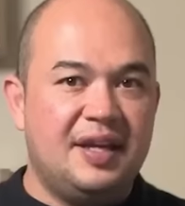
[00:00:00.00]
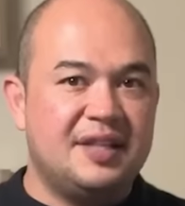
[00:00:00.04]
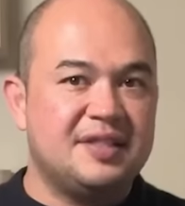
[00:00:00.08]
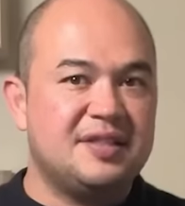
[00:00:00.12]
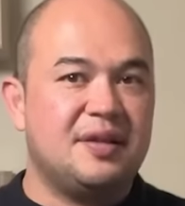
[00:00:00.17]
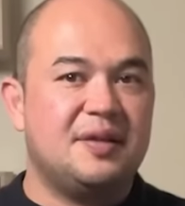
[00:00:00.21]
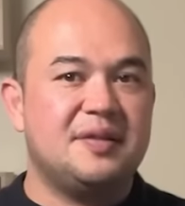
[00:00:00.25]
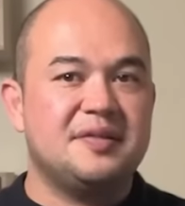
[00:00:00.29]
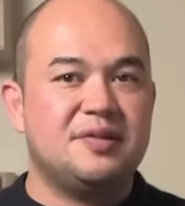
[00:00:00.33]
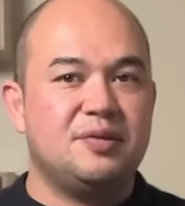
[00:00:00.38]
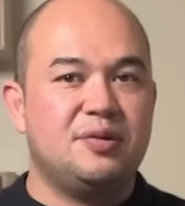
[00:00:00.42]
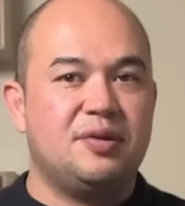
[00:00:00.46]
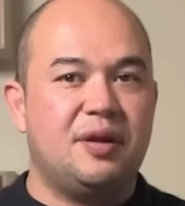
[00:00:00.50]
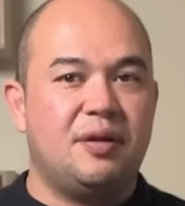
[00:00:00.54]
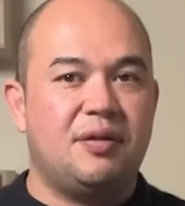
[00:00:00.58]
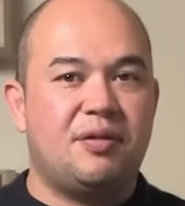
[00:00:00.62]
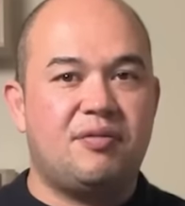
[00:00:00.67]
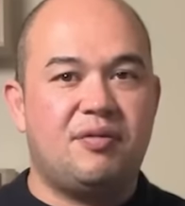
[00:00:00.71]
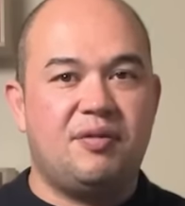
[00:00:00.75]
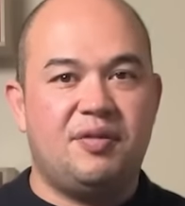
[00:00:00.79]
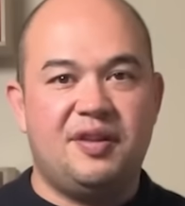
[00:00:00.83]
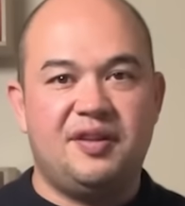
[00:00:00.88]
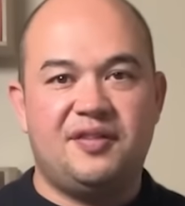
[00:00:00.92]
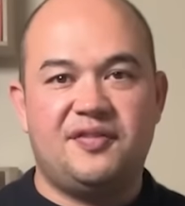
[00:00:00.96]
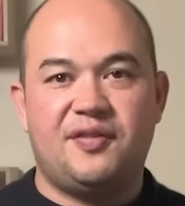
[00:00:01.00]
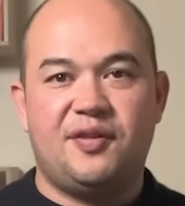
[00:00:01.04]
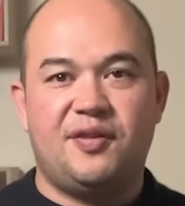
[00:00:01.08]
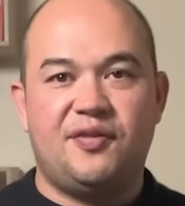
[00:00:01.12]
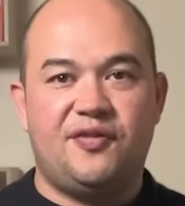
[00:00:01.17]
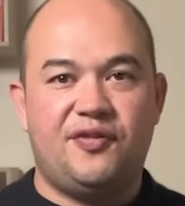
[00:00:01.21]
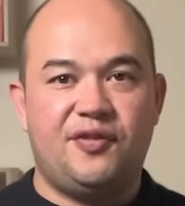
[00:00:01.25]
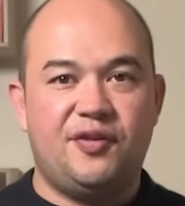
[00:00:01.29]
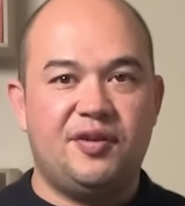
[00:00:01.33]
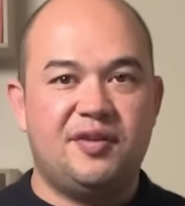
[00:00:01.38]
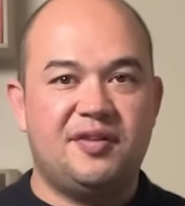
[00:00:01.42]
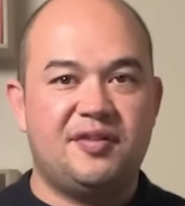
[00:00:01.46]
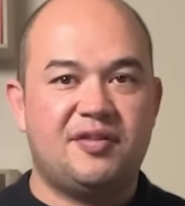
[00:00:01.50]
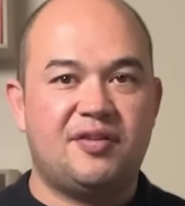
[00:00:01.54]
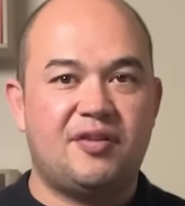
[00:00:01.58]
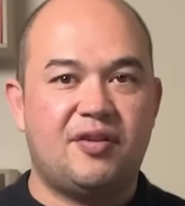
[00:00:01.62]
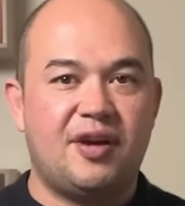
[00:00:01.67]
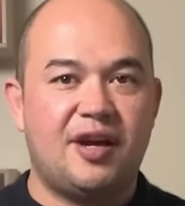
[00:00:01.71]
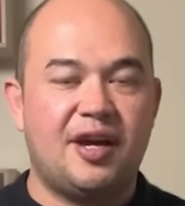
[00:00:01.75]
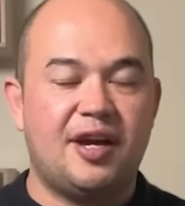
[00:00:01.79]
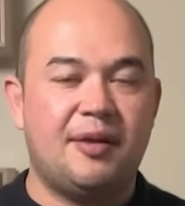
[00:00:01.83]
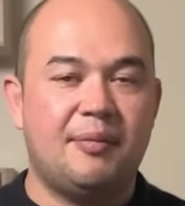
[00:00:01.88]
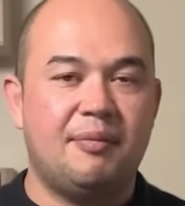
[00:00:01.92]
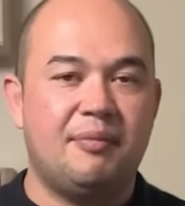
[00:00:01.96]
As I was looking through this for the first
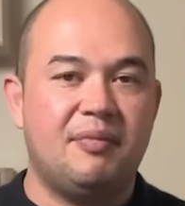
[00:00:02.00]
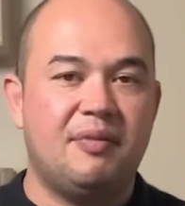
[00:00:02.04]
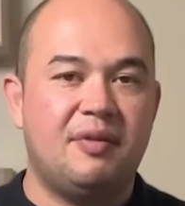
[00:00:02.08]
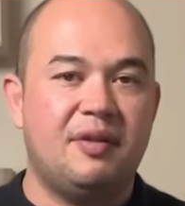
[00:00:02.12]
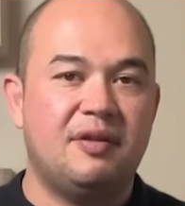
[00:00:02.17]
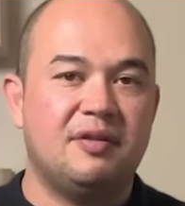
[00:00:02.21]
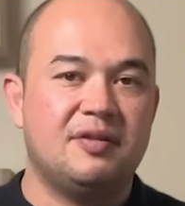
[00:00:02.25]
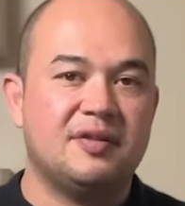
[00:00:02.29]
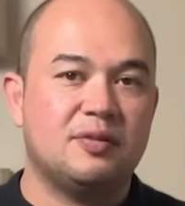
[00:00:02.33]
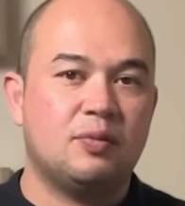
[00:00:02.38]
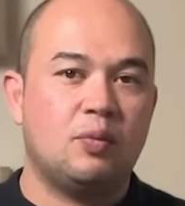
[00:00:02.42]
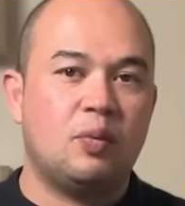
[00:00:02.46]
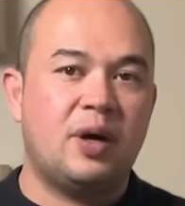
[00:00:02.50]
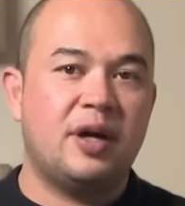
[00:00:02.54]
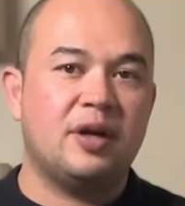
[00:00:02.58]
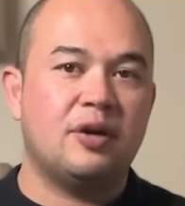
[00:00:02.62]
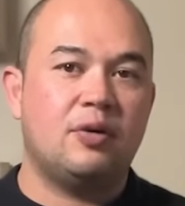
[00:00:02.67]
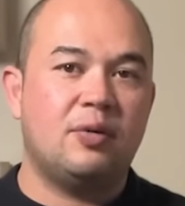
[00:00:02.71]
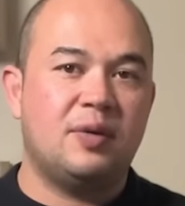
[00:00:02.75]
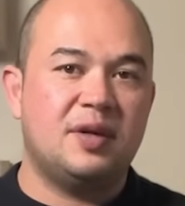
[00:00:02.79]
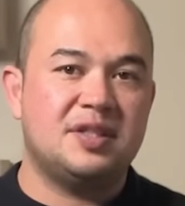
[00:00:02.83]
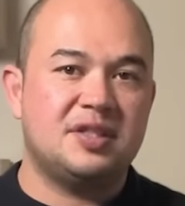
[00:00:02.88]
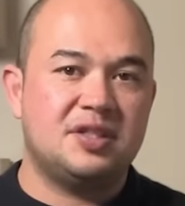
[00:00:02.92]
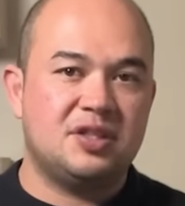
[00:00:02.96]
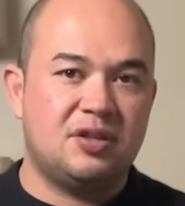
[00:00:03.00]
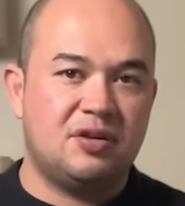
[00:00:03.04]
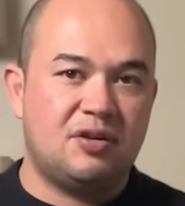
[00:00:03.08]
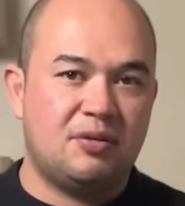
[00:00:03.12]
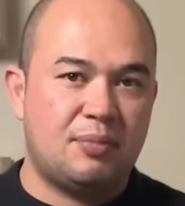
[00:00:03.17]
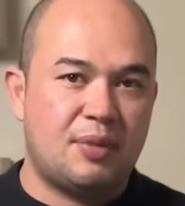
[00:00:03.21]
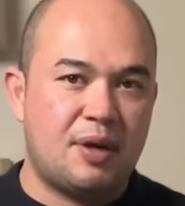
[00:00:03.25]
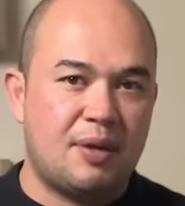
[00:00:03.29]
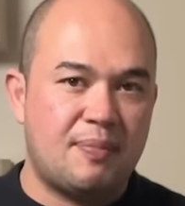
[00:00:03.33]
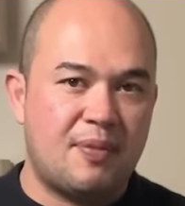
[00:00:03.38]
time, there was one question on my